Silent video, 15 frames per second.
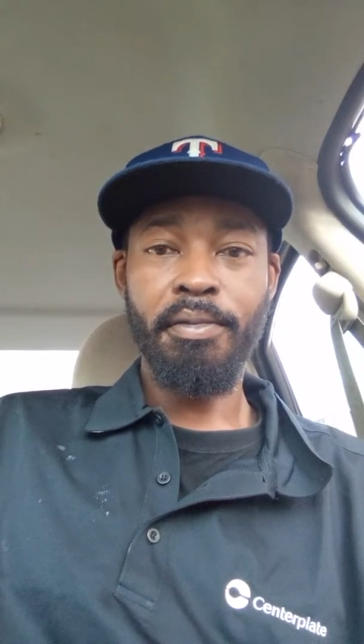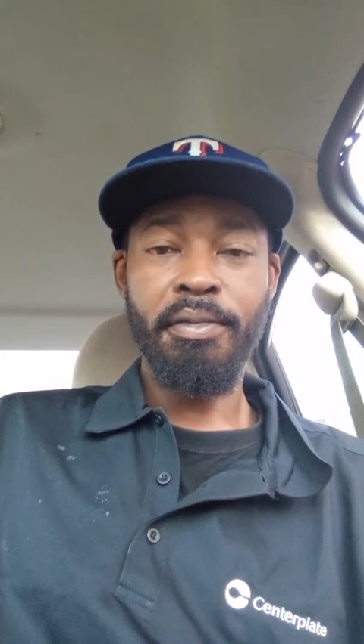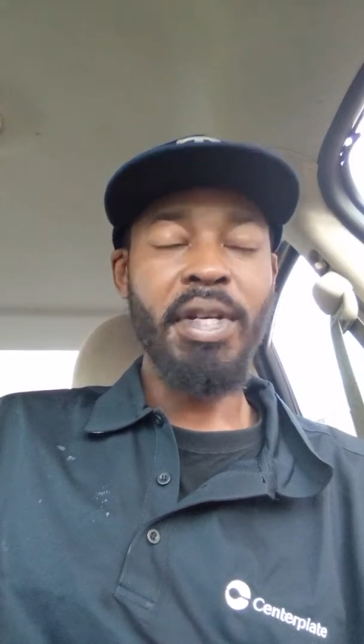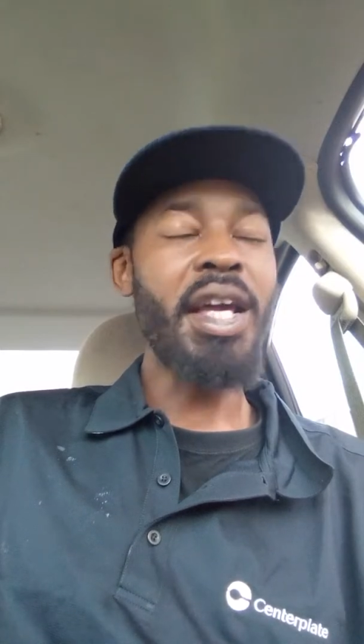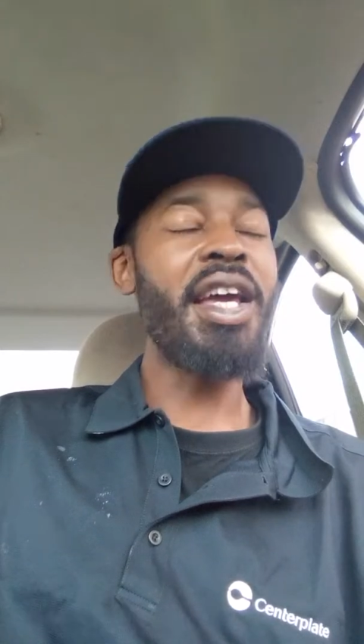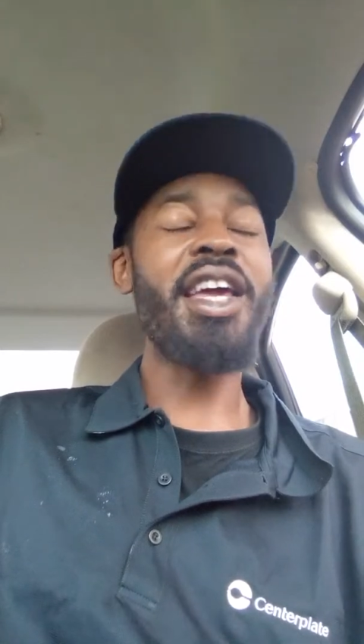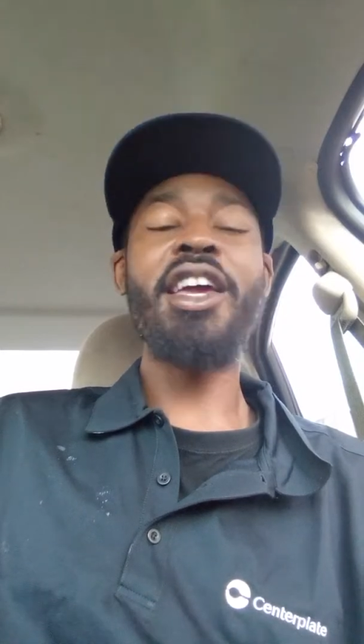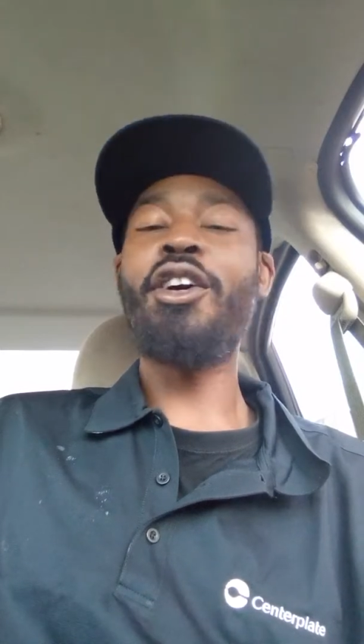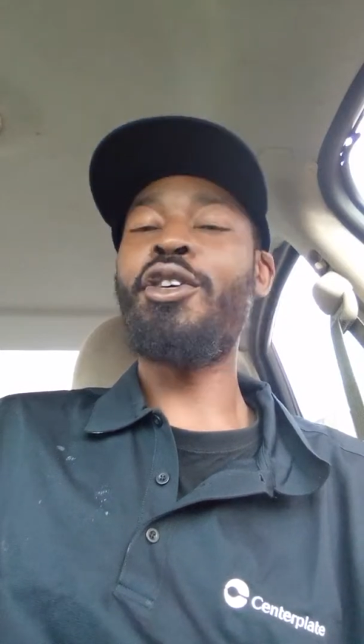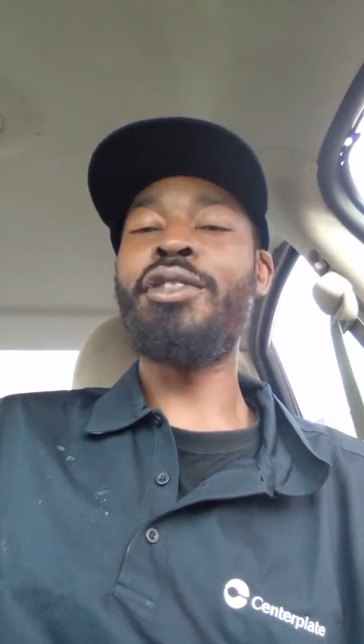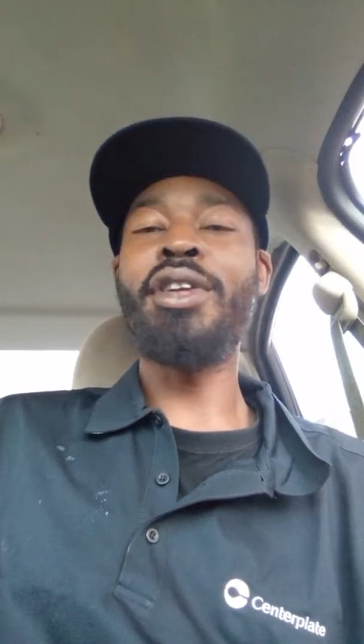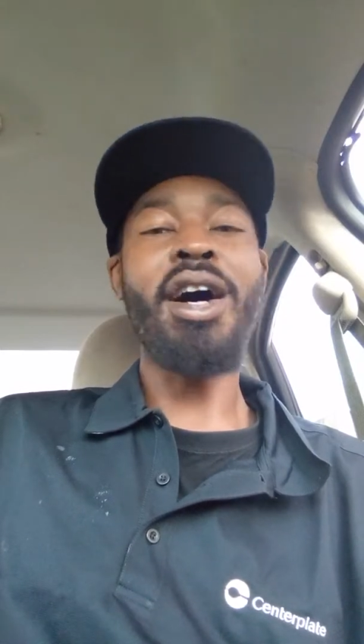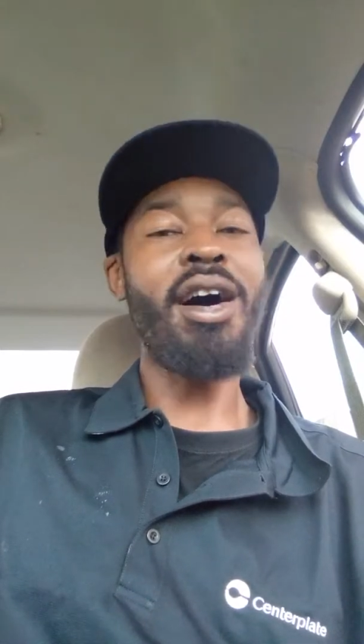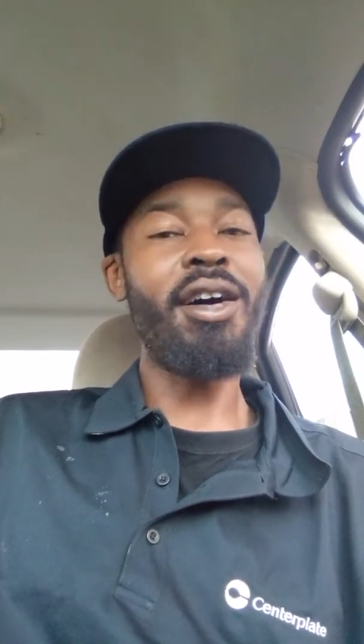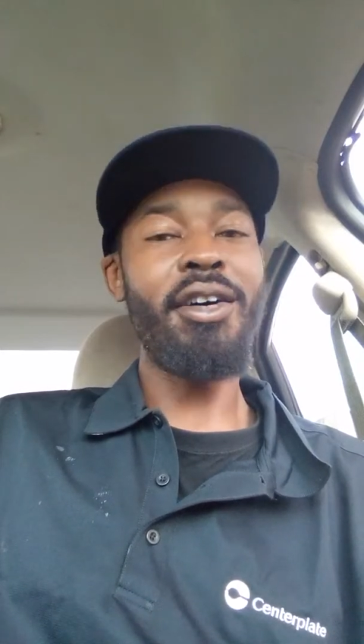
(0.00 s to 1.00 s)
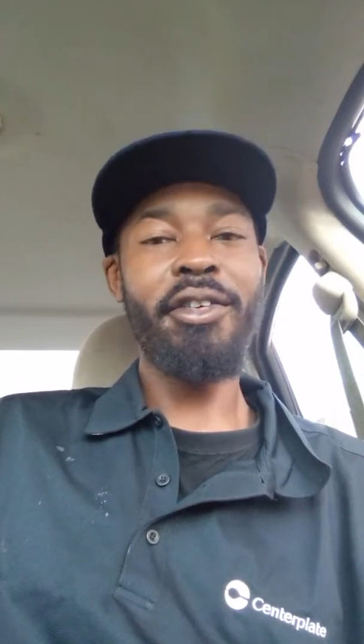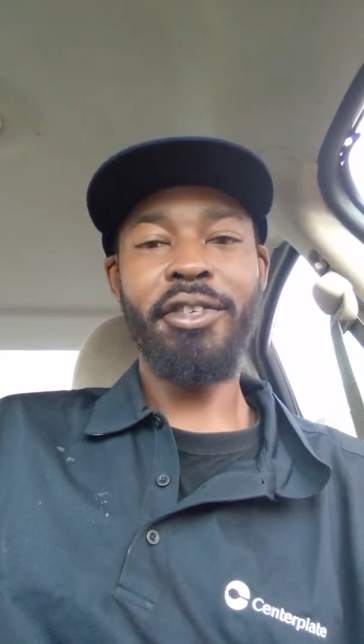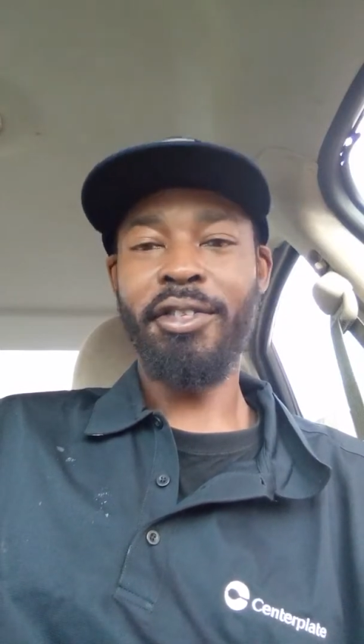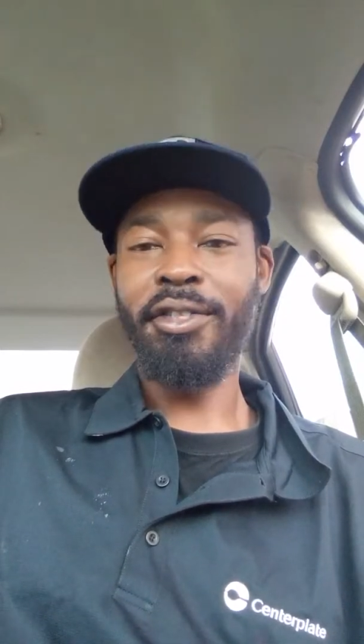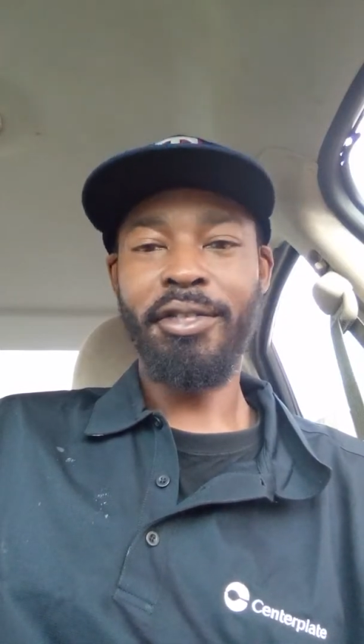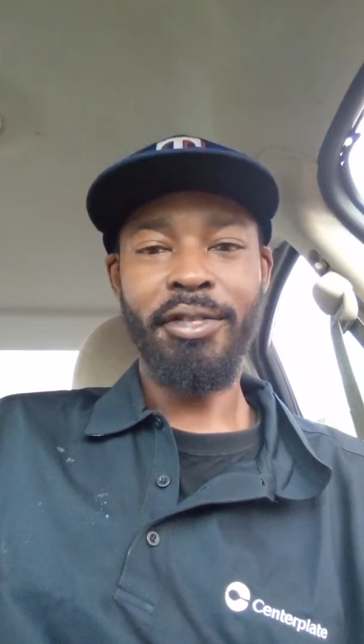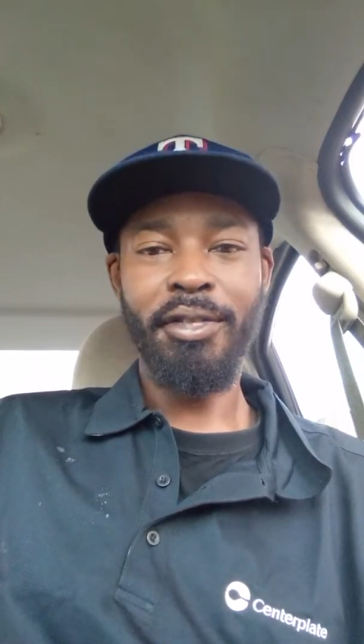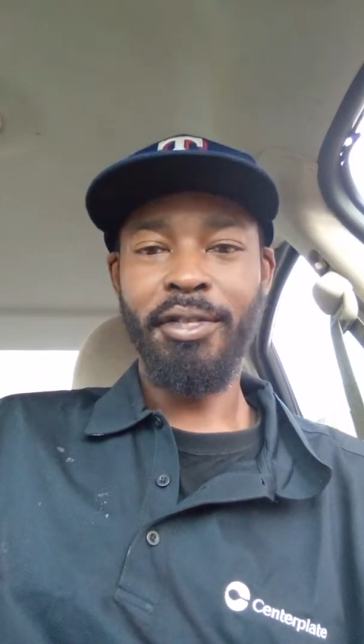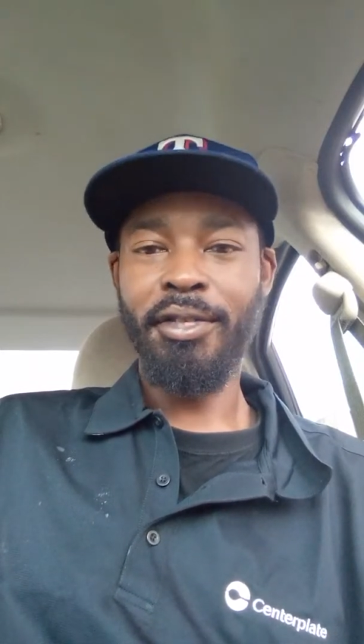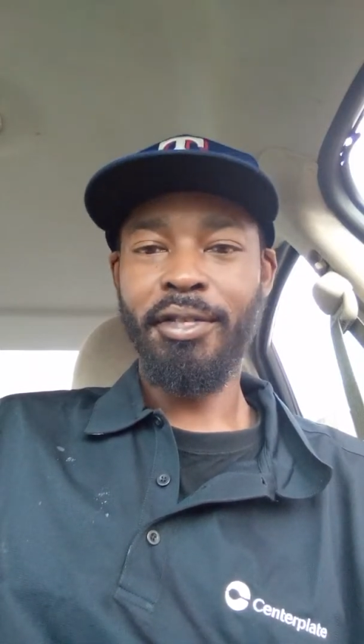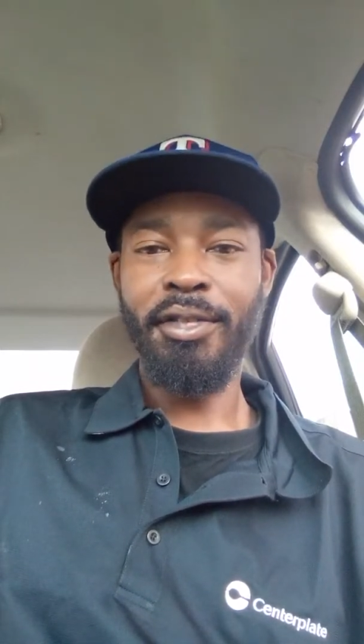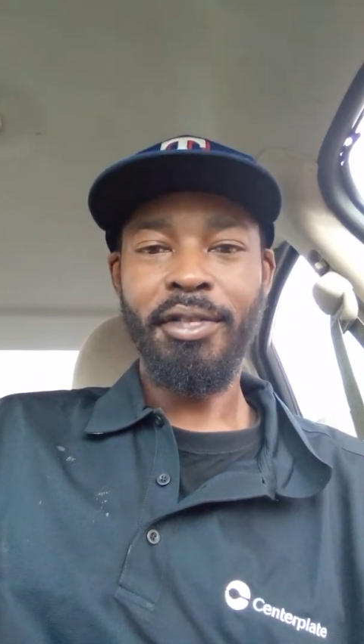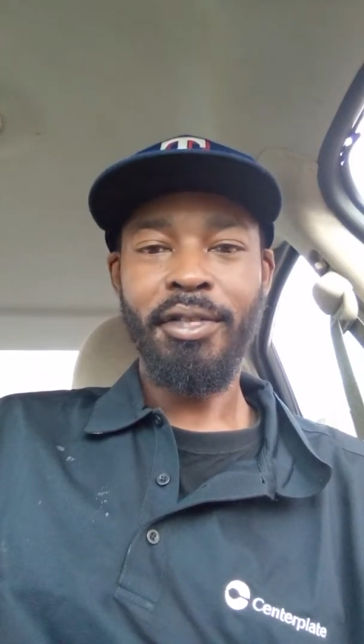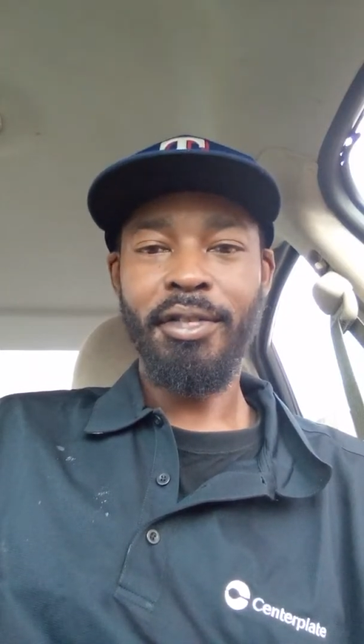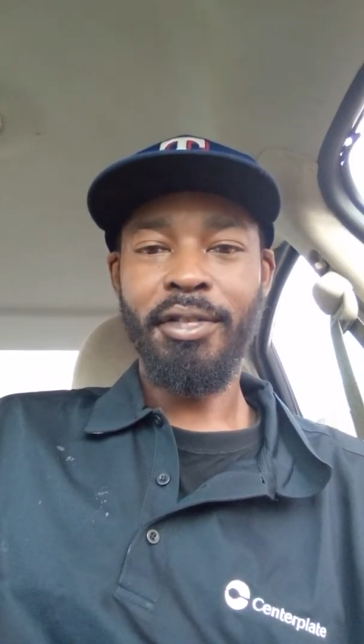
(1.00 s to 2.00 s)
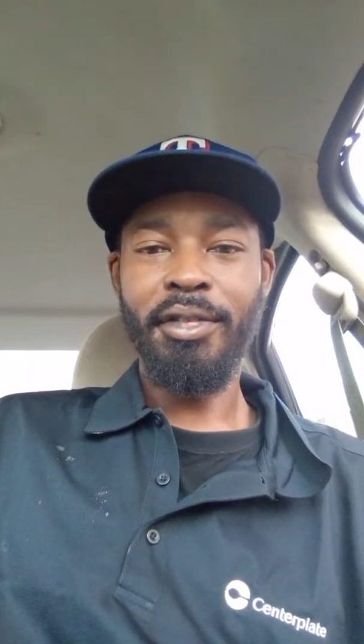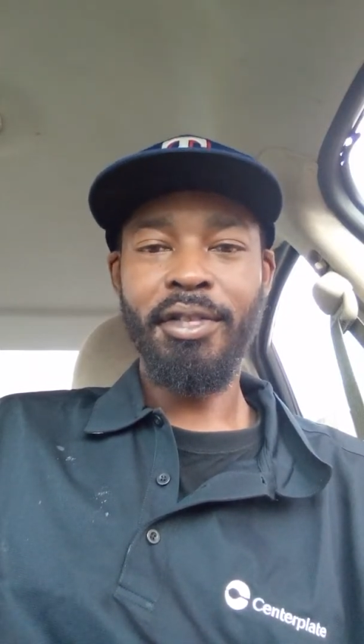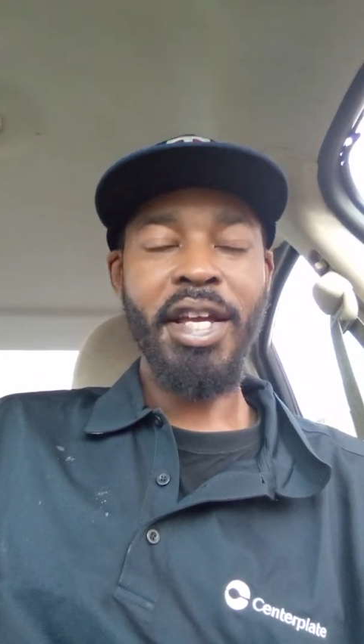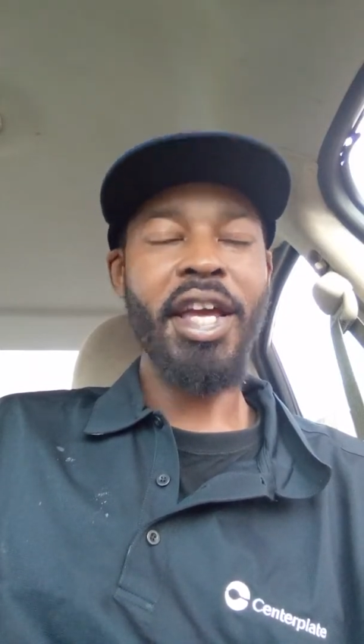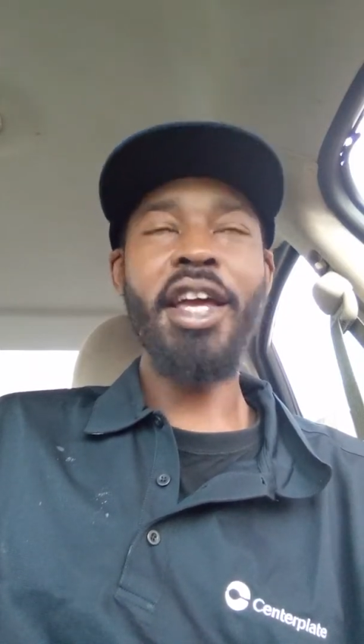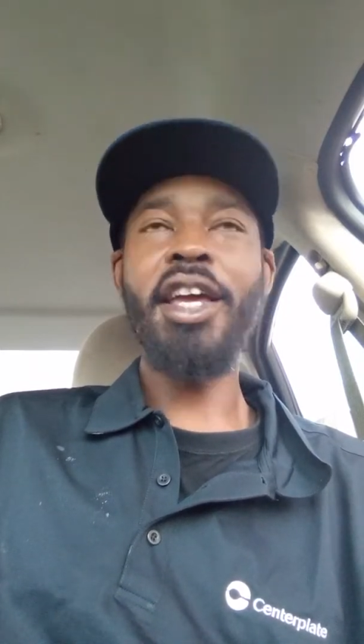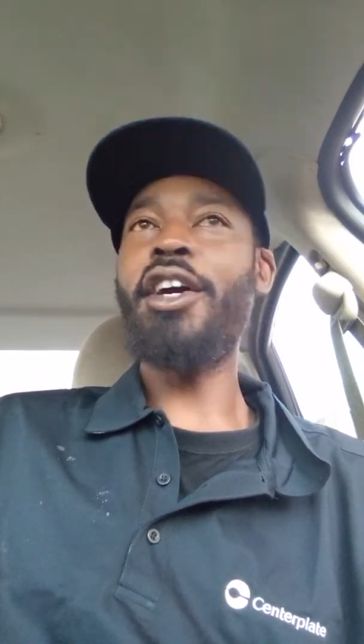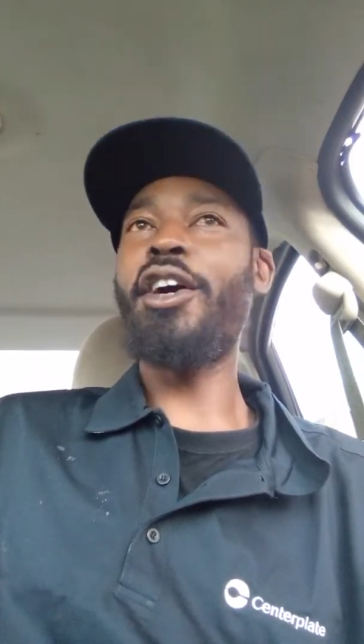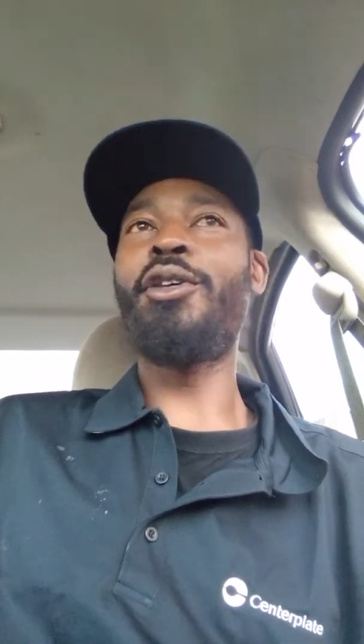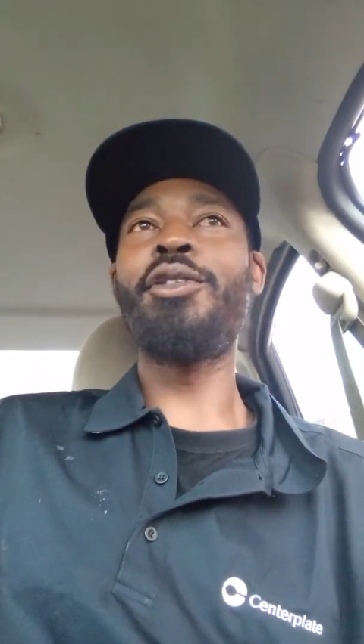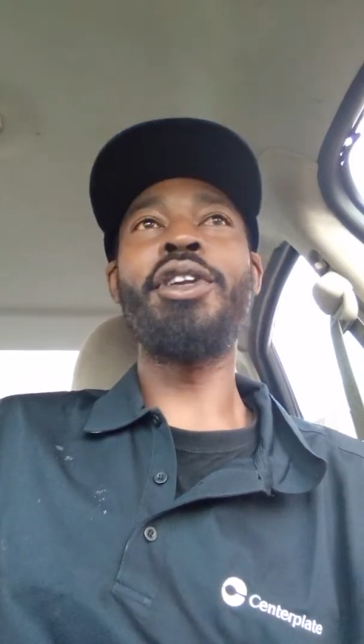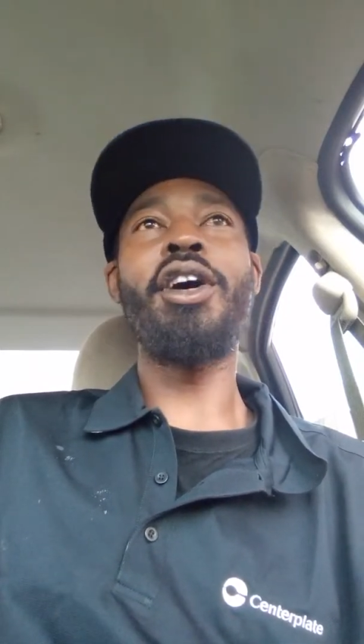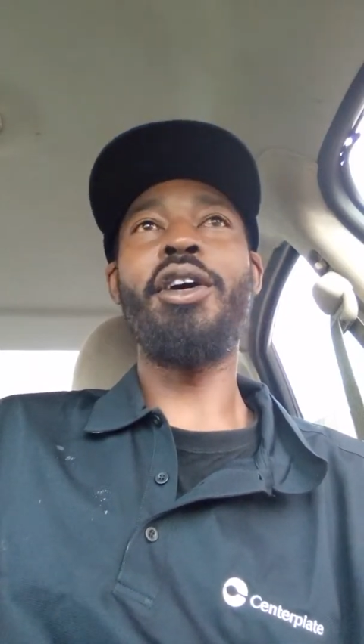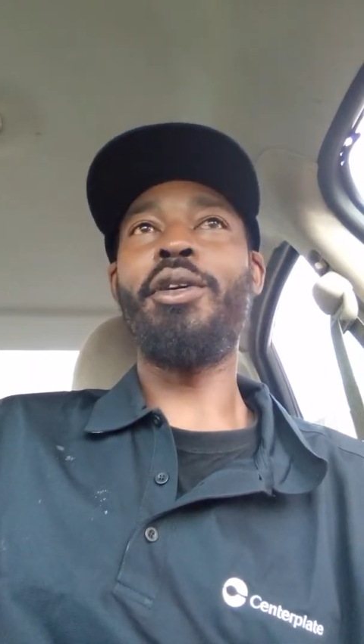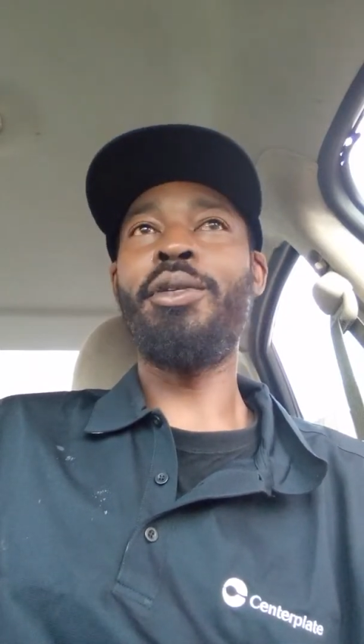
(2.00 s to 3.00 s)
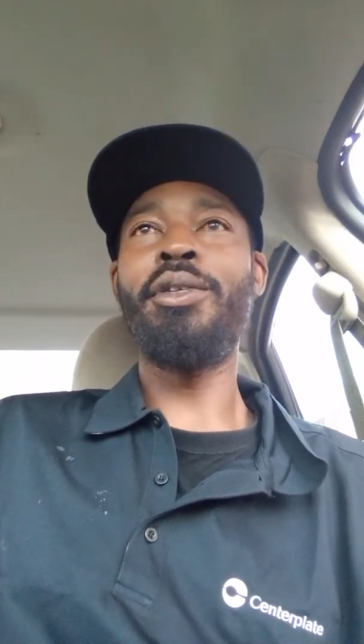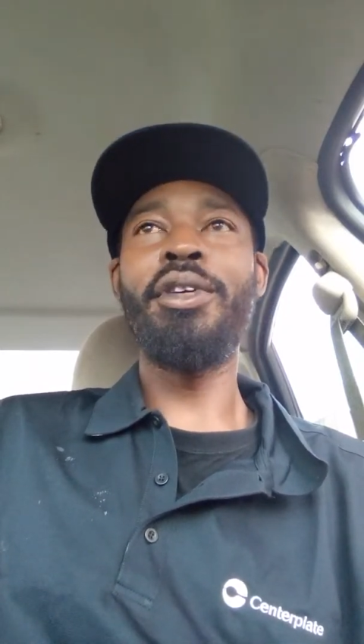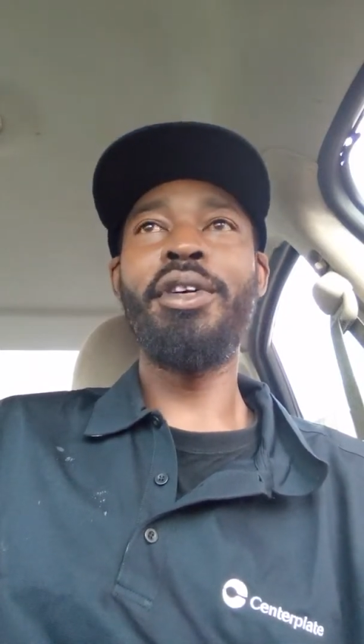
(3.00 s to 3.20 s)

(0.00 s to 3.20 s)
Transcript: Hell no. Hell no.